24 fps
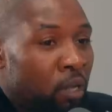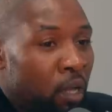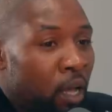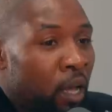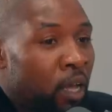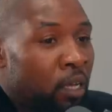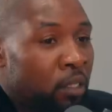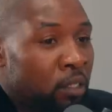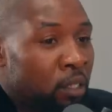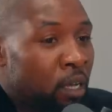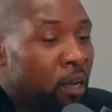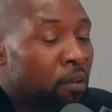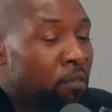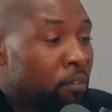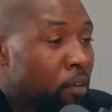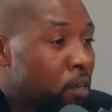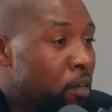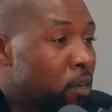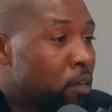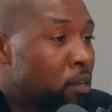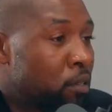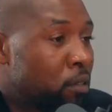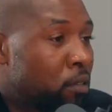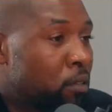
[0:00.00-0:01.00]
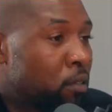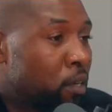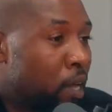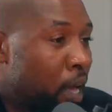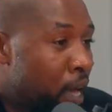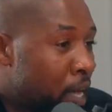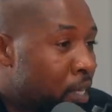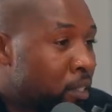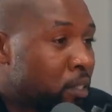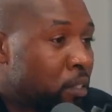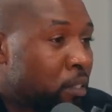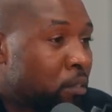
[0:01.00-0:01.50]
HIV
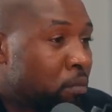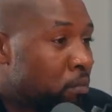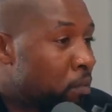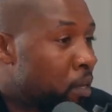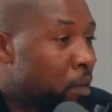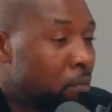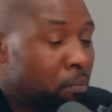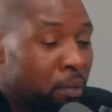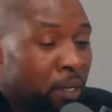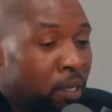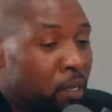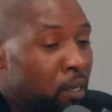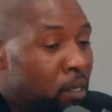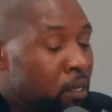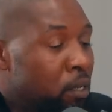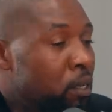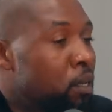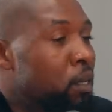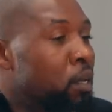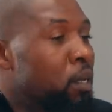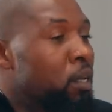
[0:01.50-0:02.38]
has it completely.